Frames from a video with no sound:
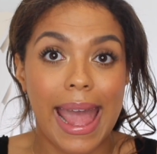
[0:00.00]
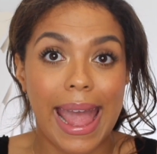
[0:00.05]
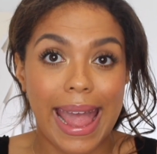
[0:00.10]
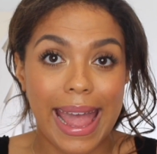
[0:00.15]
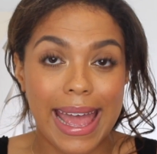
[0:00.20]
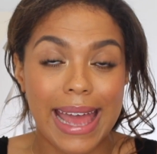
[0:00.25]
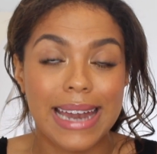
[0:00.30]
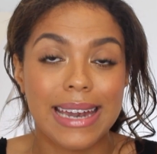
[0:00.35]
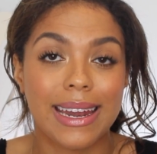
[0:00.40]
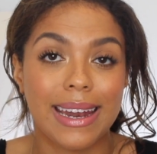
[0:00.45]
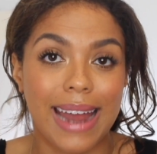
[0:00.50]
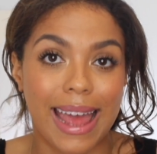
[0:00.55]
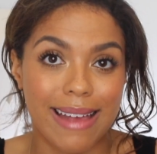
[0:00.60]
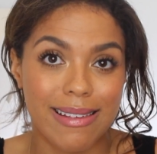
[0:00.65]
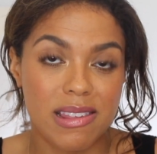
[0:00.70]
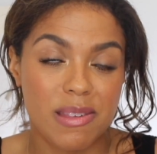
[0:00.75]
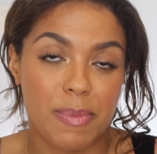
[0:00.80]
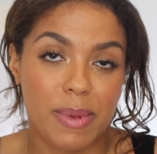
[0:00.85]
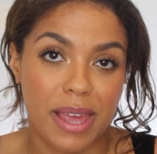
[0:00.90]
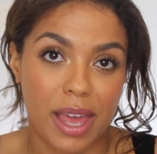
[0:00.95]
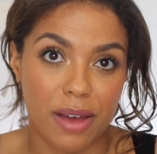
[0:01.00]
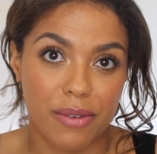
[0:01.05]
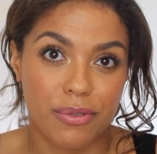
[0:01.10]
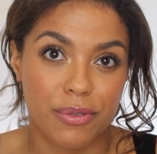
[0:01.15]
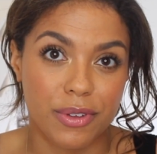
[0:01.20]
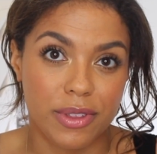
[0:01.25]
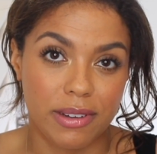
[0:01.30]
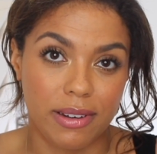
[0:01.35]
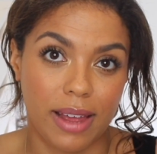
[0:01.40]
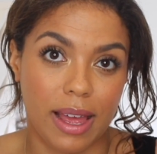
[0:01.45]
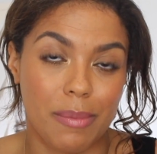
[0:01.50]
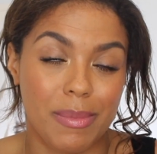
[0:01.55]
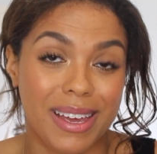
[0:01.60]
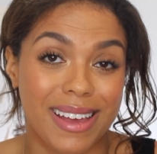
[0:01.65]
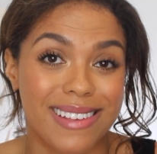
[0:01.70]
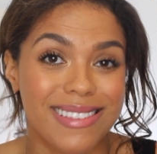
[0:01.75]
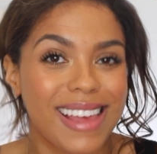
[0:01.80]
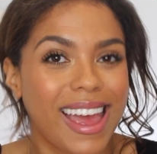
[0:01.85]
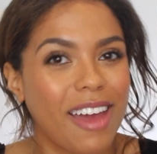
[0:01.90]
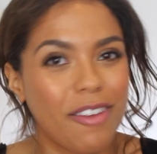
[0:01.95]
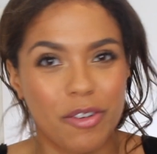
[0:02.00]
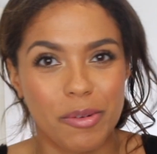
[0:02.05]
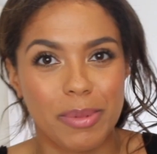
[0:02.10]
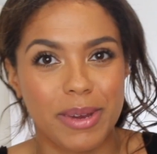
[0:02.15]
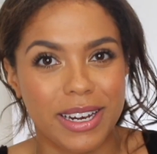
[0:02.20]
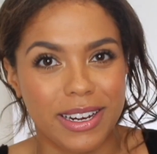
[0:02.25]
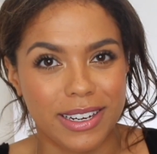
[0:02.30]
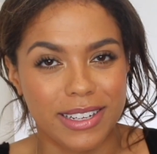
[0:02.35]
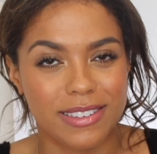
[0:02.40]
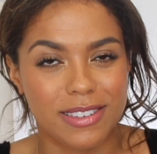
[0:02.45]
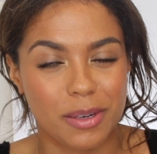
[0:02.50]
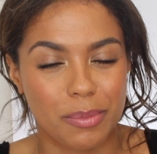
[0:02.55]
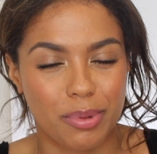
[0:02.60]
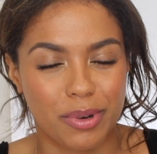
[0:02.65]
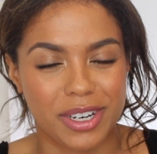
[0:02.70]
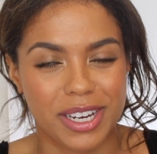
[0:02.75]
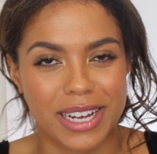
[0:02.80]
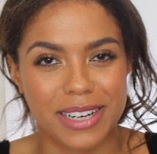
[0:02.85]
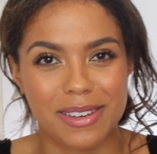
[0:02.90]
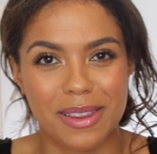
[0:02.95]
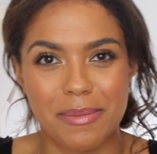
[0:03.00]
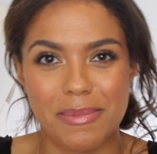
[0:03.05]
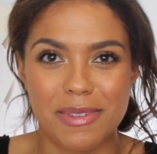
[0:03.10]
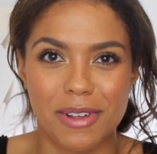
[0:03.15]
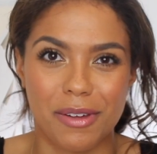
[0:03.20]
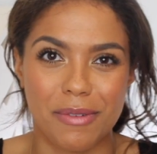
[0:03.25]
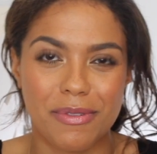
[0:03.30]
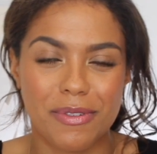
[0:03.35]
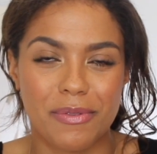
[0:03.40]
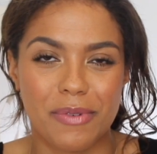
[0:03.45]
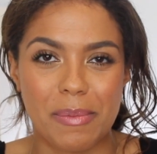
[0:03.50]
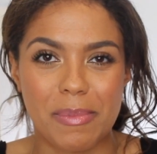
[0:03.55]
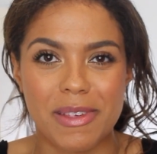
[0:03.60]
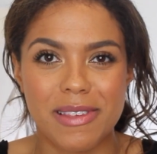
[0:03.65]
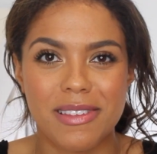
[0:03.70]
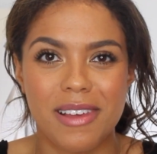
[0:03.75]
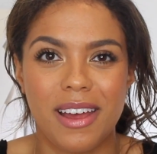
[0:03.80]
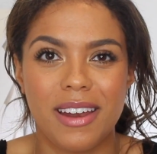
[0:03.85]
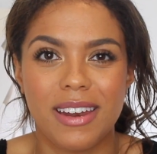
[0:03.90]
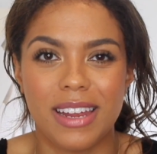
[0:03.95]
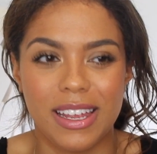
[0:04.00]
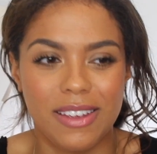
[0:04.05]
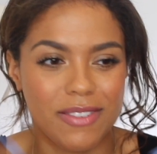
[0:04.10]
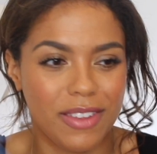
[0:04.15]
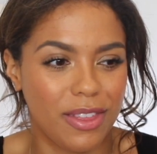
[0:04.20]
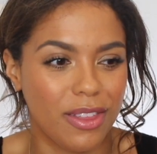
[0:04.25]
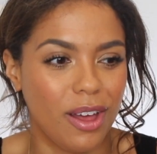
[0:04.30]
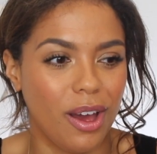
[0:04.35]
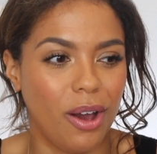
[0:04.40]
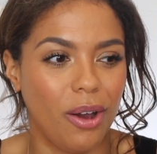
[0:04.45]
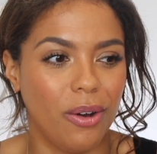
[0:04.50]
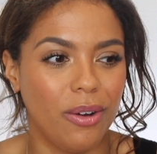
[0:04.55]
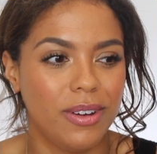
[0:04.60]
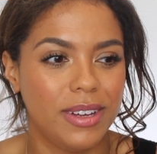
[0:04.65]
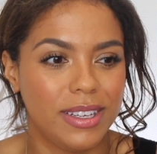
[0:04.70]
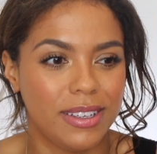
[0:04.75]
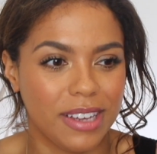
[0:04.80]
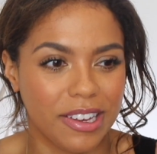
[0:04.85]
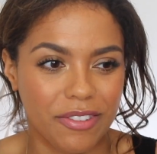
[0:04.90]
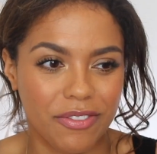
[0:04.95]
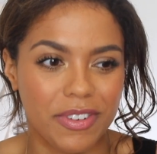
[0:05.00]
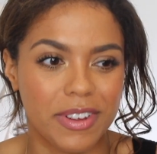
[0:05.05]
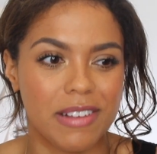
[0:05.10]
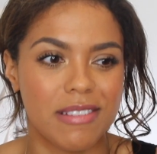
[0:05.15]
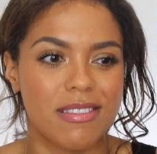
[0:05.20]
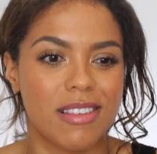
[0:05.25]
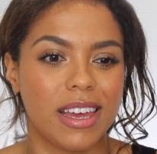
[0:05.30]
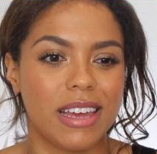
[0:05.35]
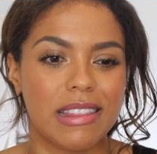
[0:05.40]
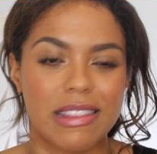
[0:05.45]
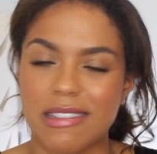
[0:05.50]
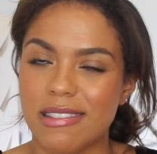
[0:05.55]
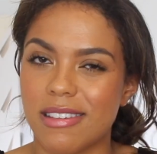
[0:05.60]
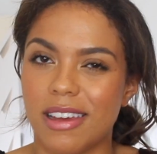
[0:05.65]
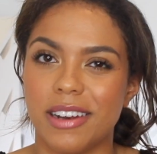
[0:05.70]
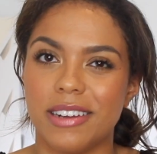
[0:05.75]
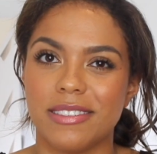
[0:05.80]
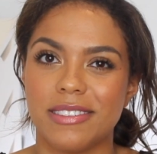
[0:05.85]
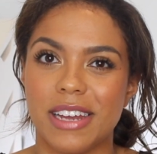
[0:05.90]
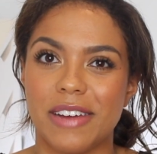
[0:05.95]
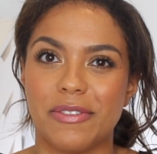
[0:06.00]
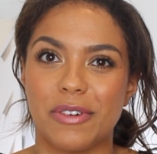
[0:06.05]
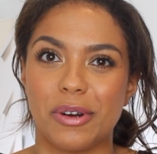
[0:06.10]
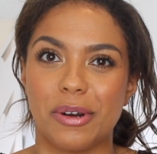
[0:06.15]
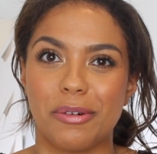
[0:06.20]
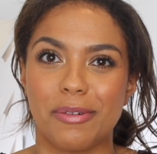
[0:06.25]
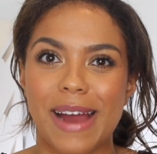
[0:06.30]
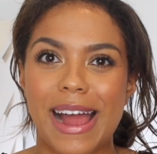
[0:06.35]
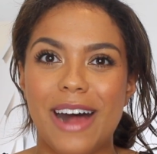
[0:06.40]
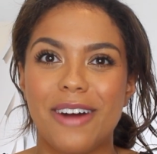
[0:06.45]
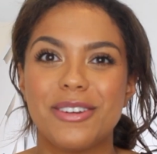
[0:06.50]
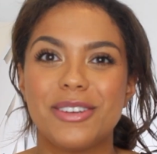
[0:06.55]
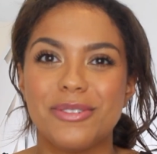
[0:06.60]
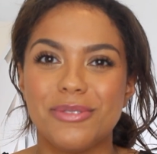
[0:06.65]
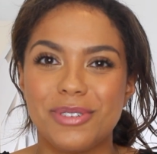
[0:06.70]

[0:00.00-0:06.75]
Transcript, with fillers: and an SPF for the day because everybody needs to protect themselves from the sun even though so it feels like the sun is never around.